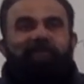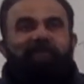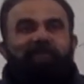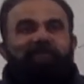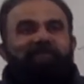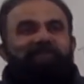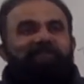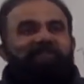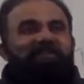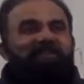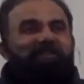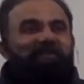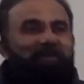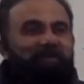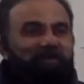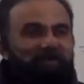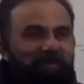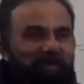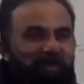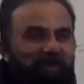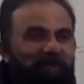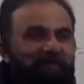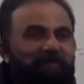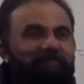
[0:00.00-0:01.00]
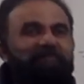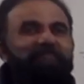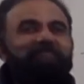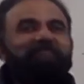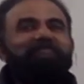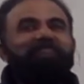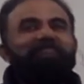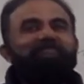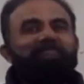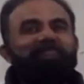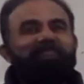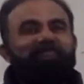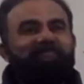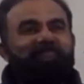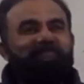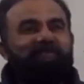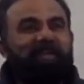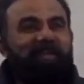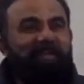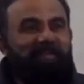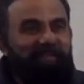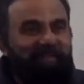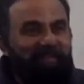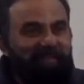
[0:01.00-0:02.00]
it goes slow.
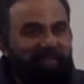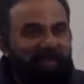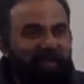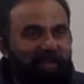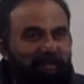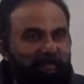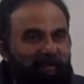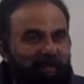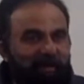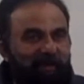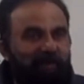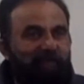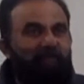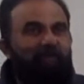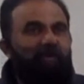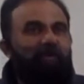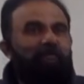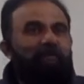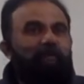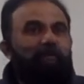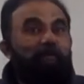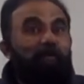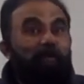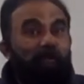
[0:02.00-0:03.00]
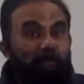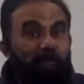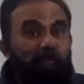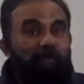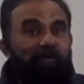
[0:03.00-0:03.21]
But the timing will be more.